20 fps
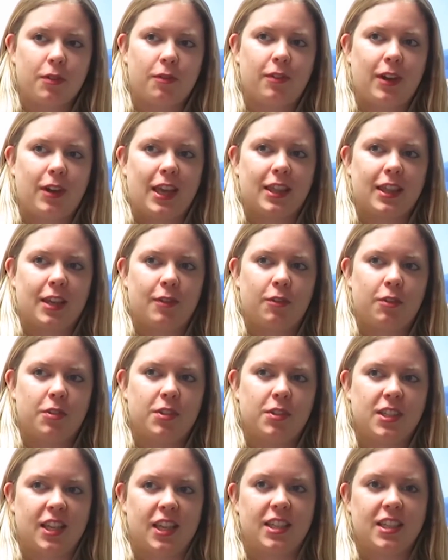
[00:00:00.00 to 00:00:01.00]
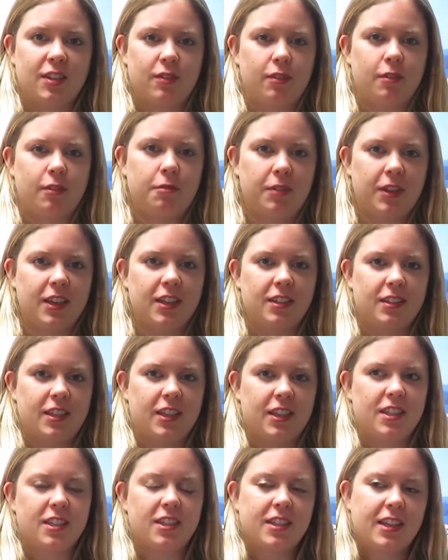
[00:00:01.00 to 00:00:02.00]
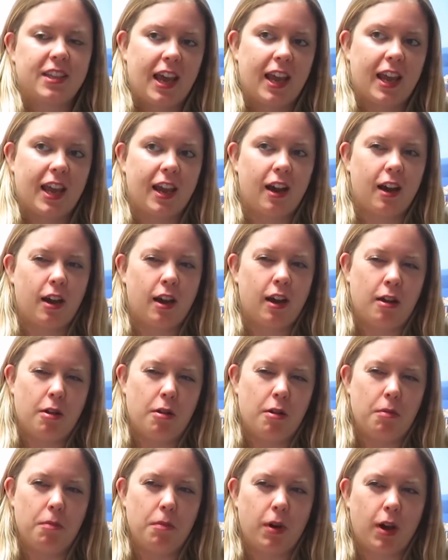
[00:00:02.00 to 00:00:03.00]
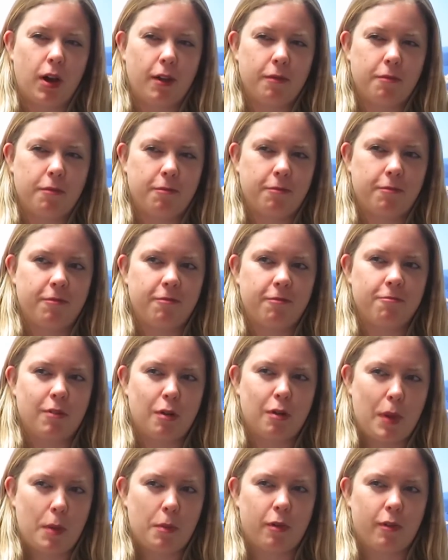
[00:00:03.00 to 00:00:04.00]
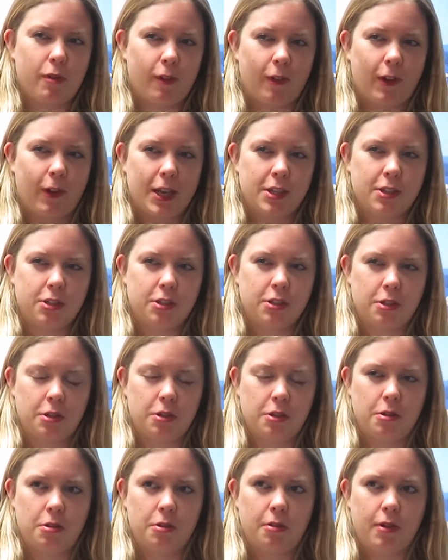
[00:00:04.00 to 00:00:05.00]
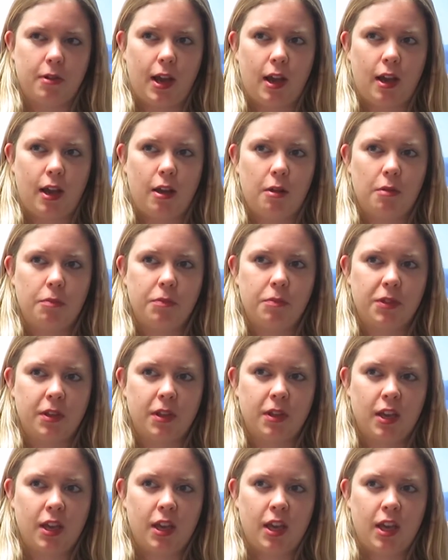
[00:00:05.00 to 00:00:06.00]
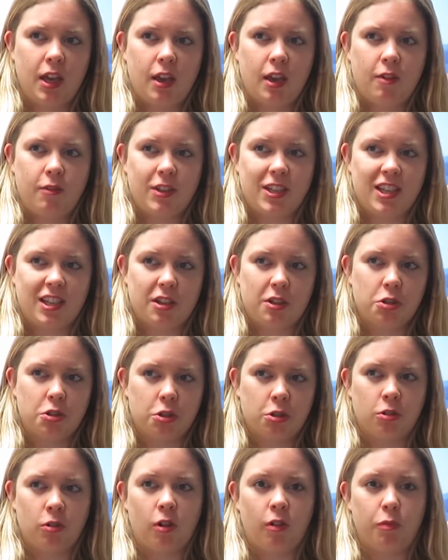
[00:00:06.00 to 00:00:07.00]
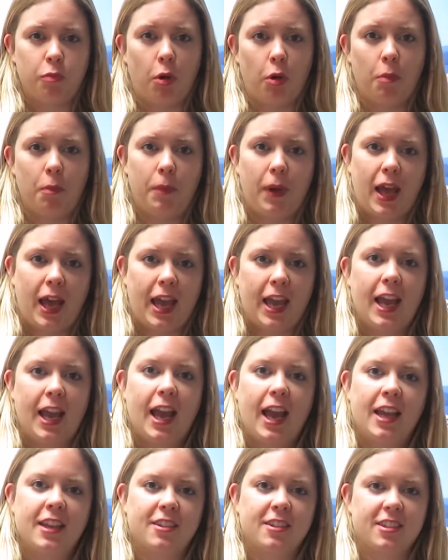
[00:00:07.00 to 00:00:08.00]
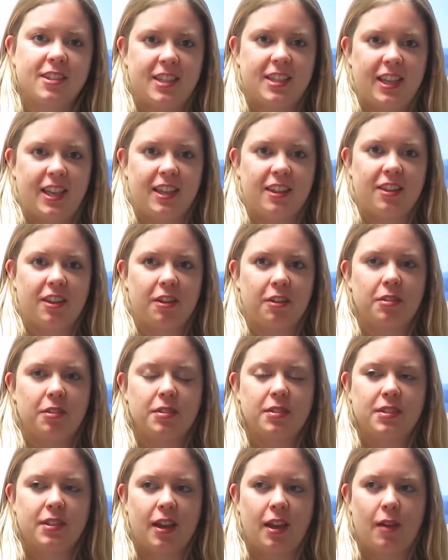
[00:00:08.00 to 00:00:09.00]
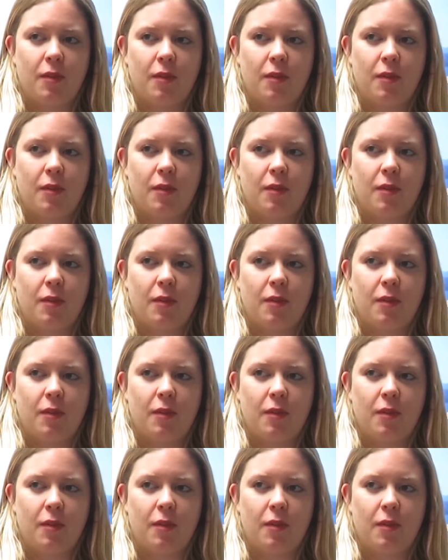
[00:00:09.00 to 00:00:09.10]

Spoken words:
the fact that we were seeing different things each day. I remember we went to, we did a tour of Pompeii, and just seeing those,